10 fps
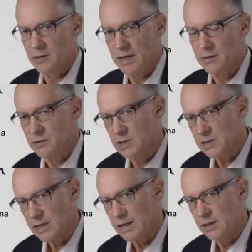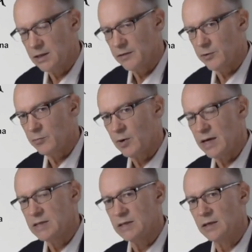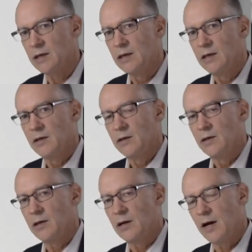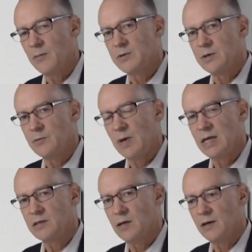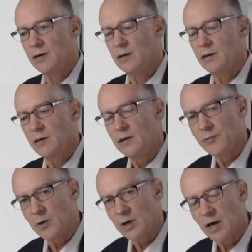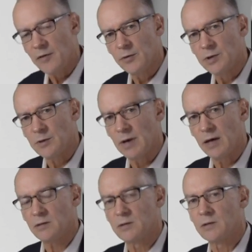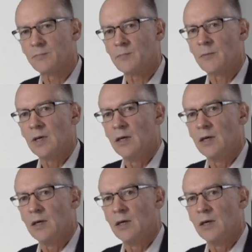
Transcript: And so now there's slightly different pricing options based on different coverage amounts.